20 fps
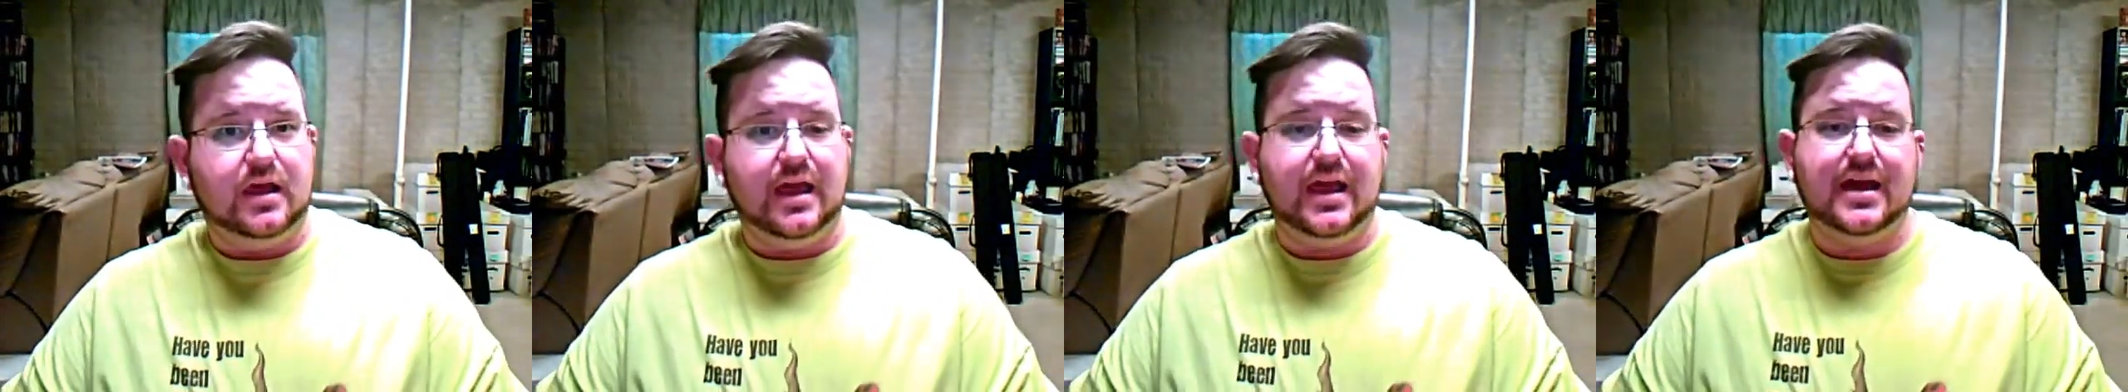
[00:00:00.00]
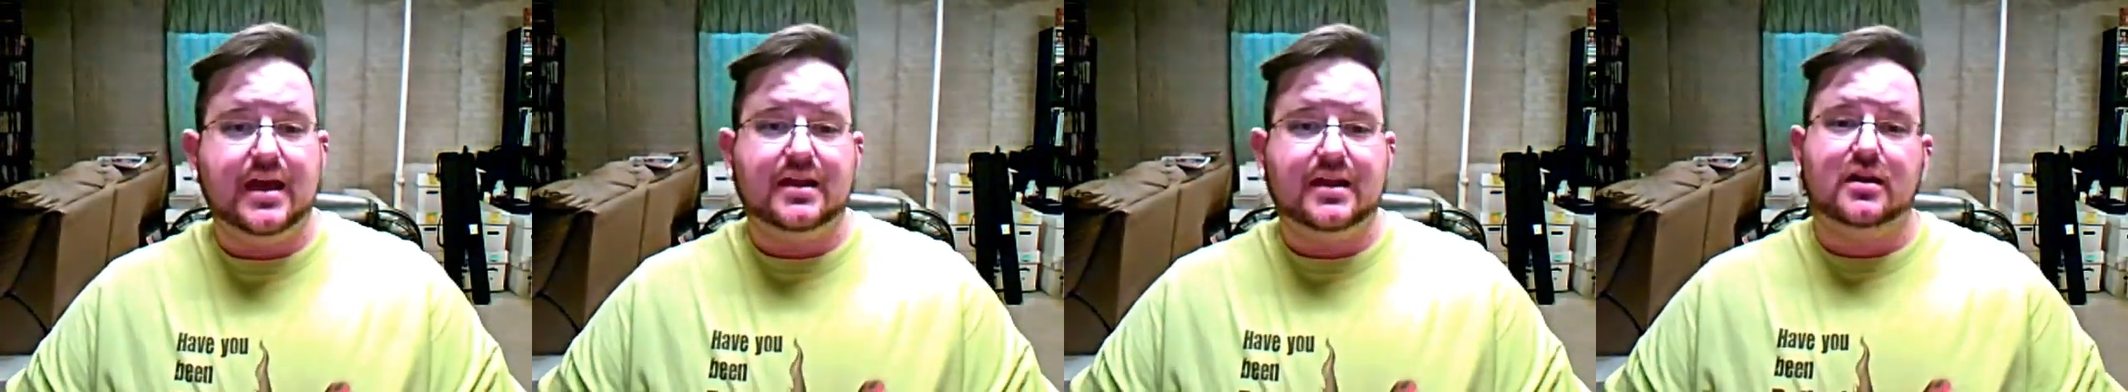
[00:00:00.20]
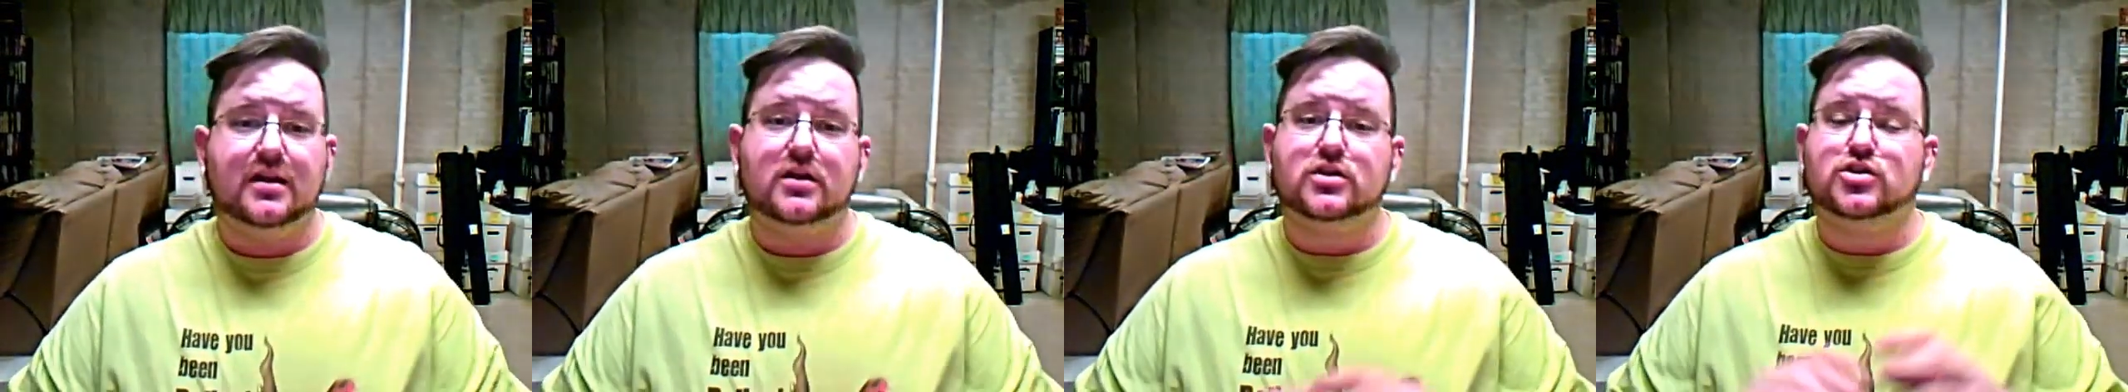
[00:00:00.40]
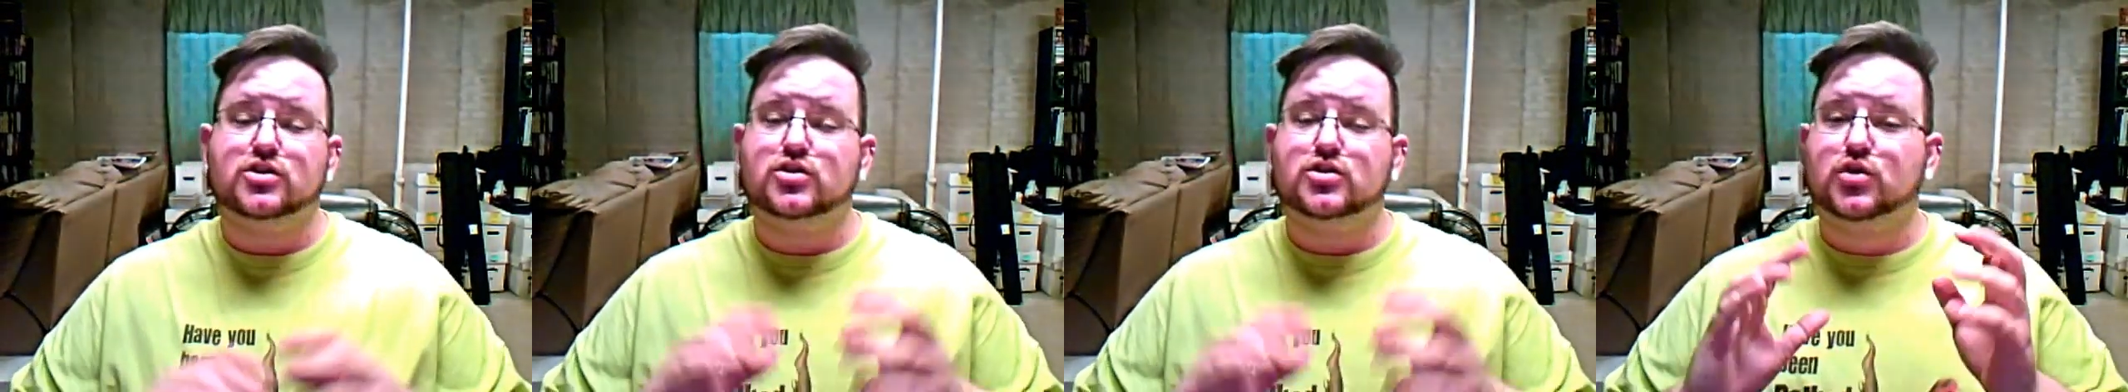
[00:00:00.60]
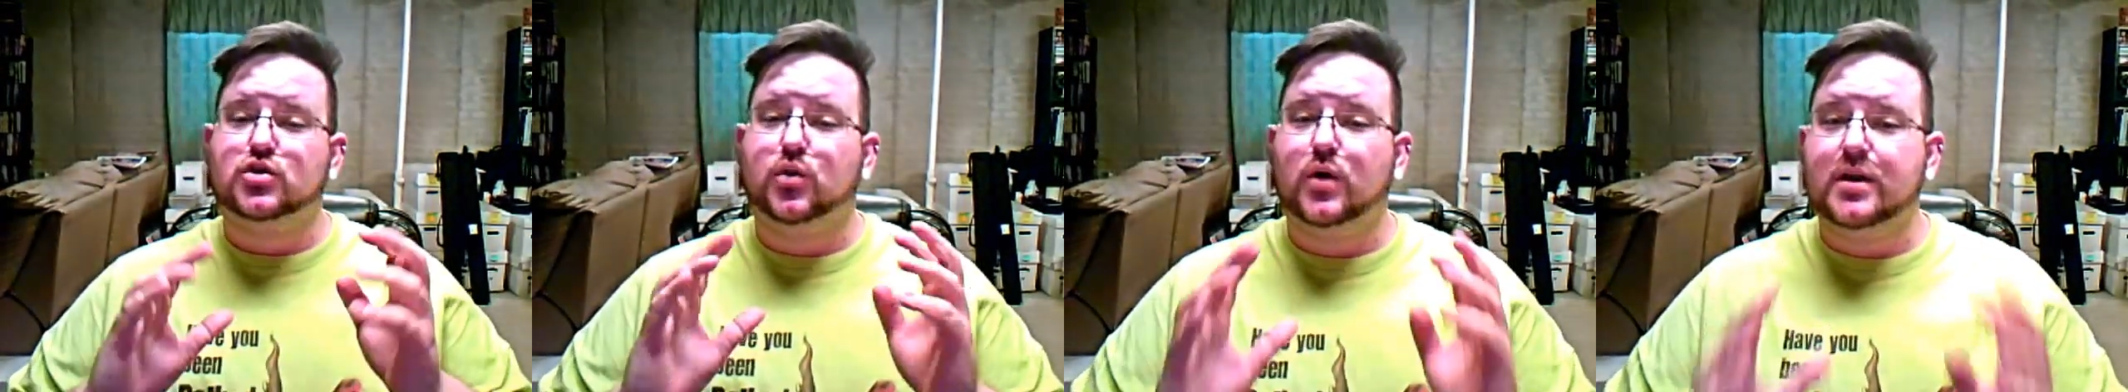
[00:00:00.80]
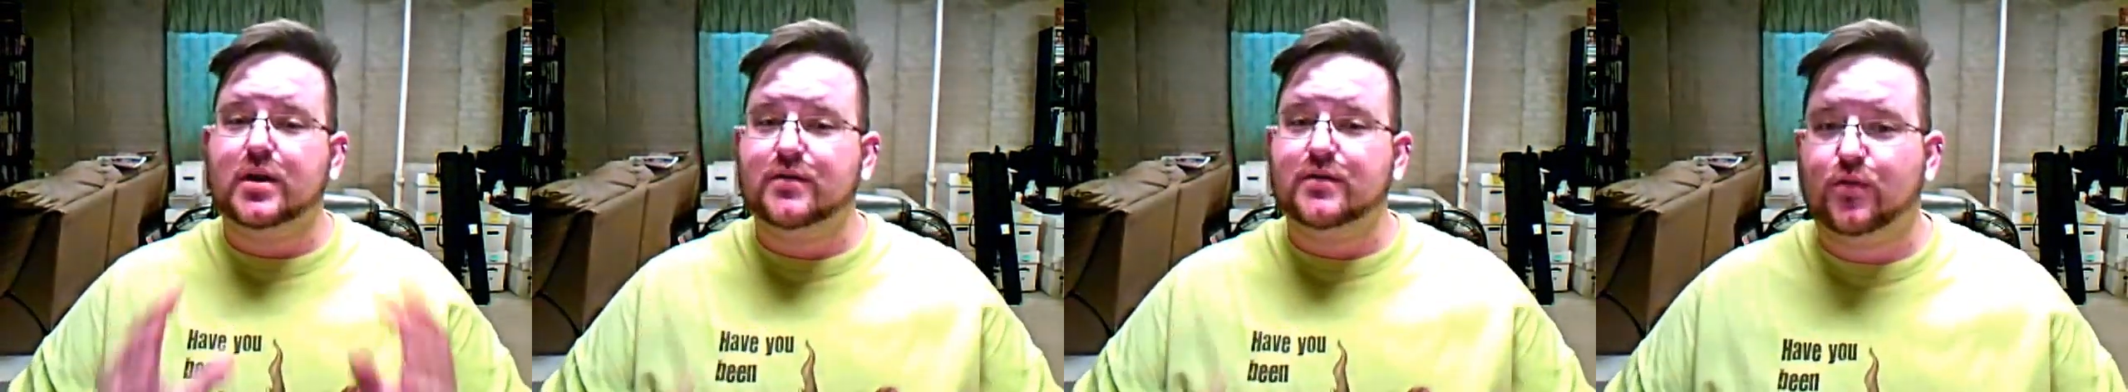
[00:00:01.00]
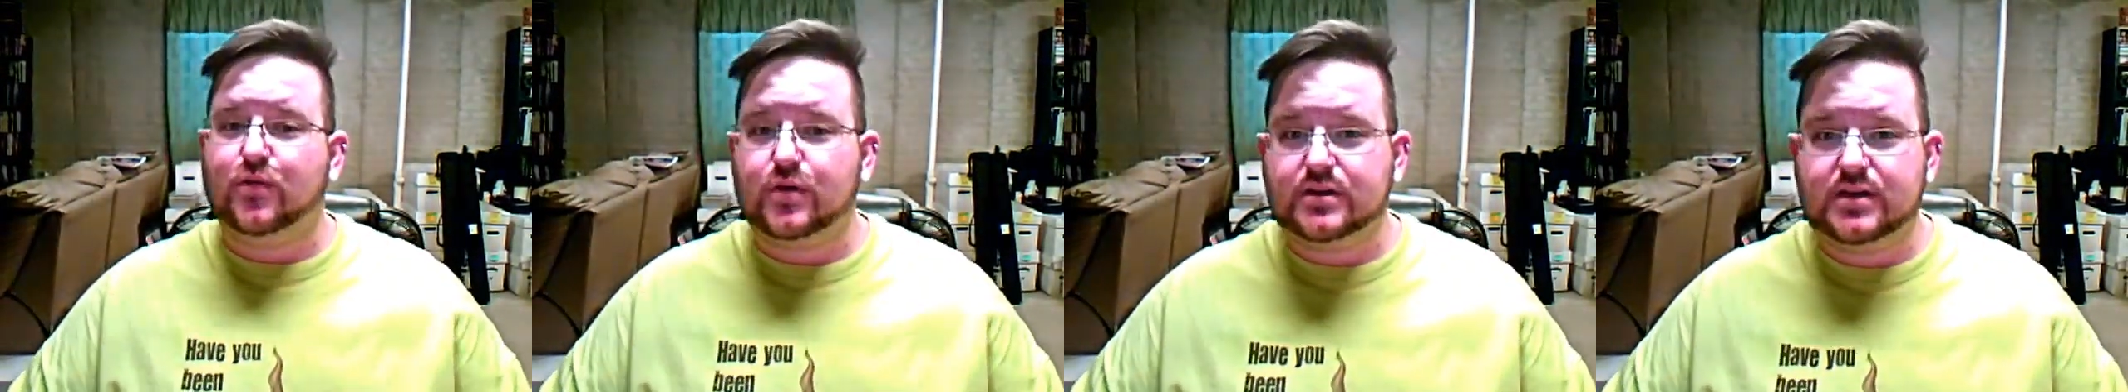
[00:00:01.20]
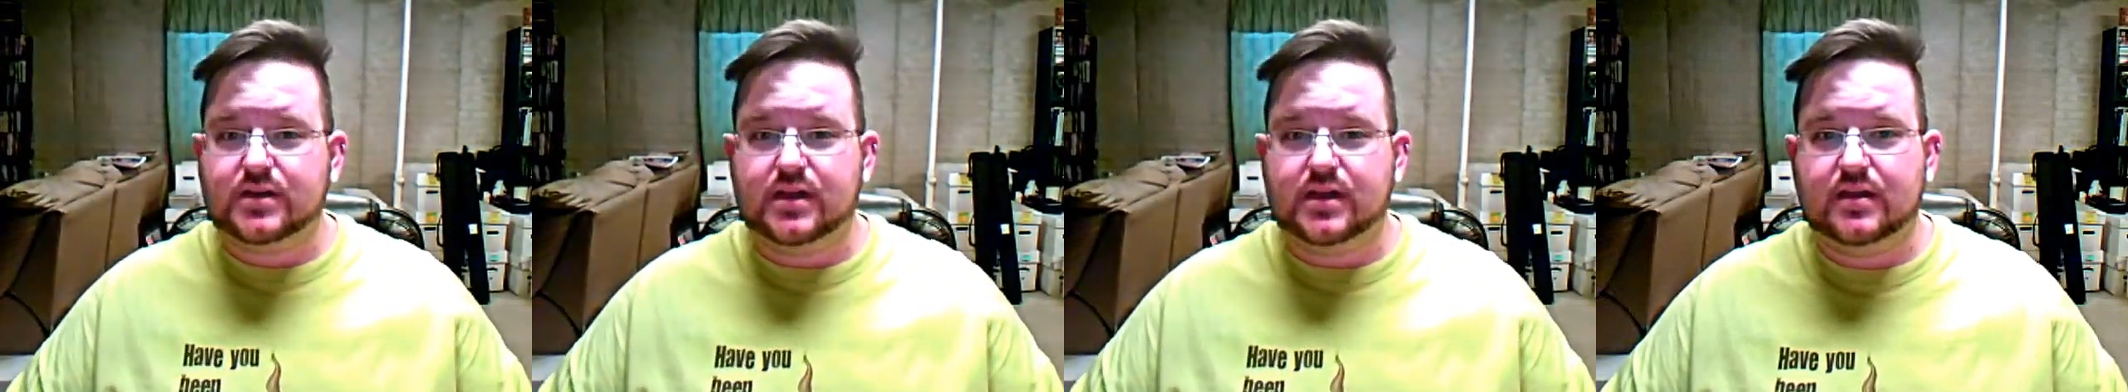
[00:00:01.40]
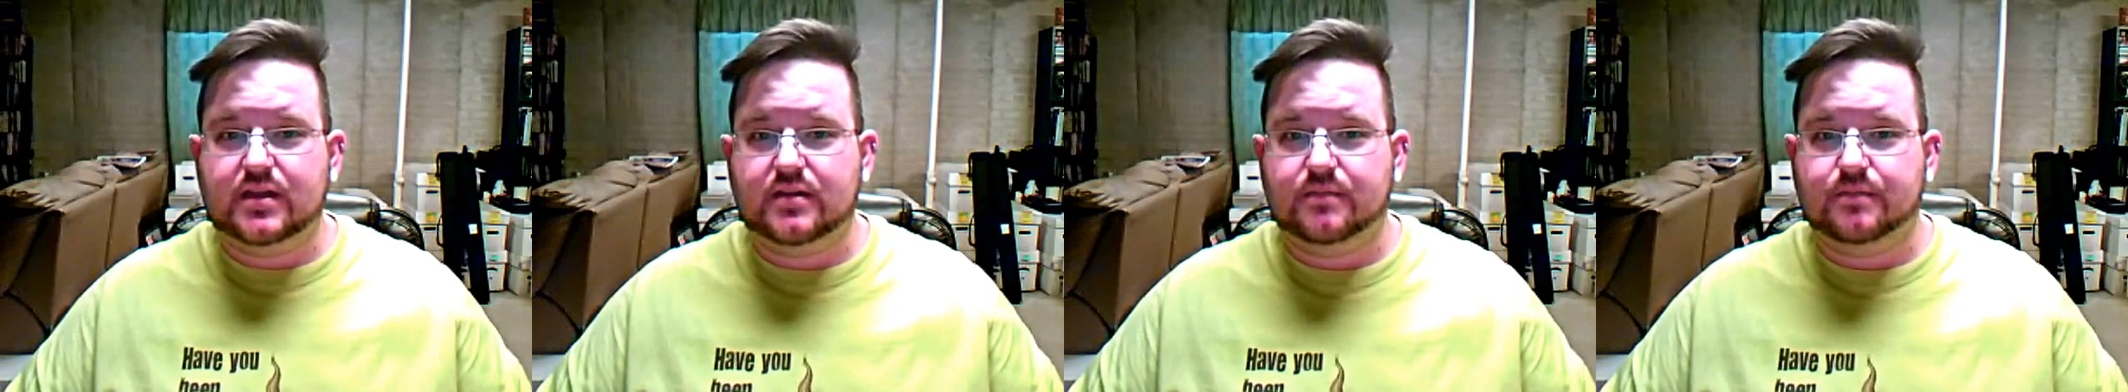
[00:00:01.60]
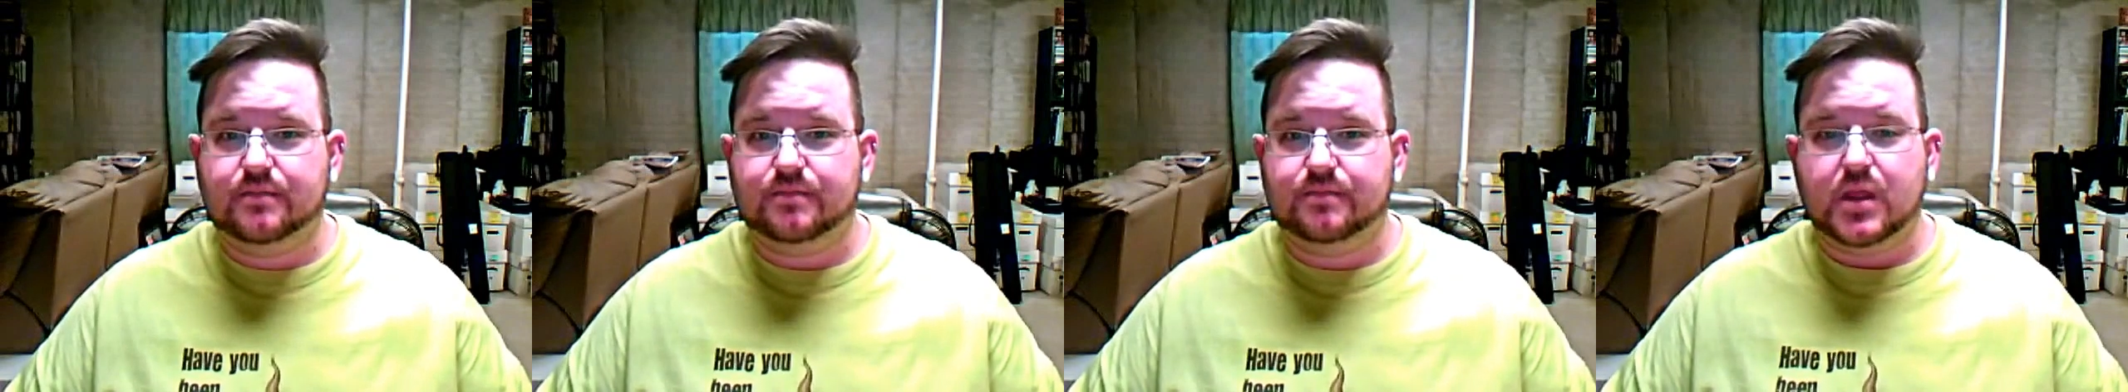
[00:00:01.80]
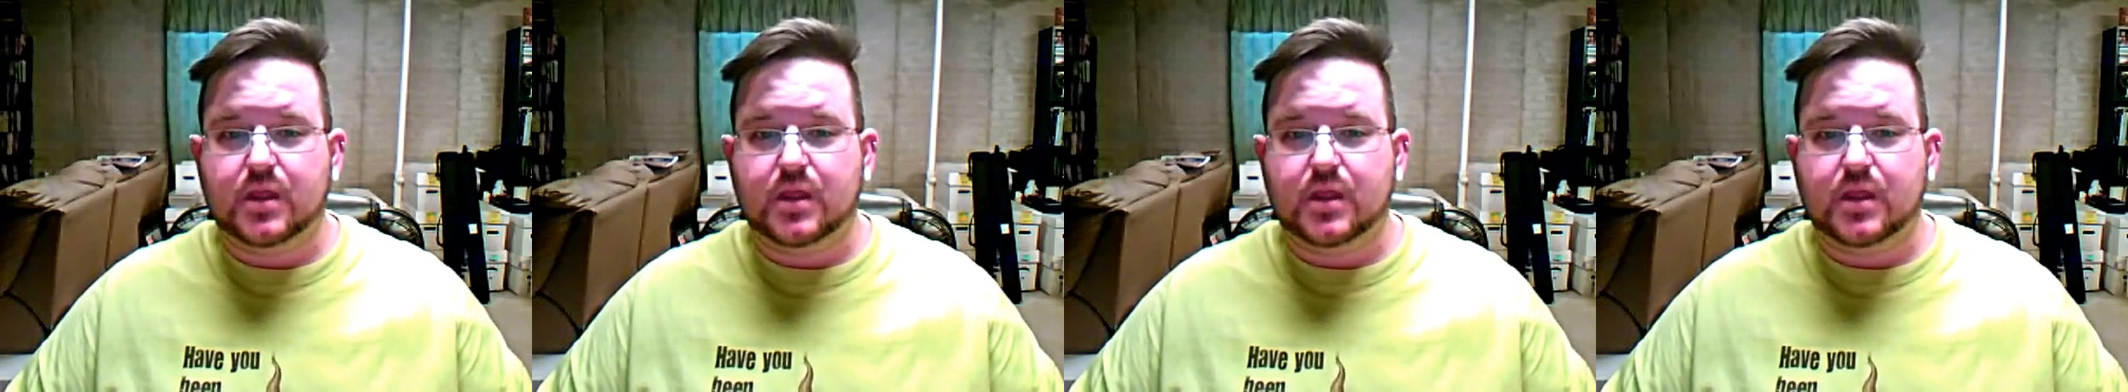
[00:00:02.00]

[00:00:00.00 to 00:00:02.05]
And 2014,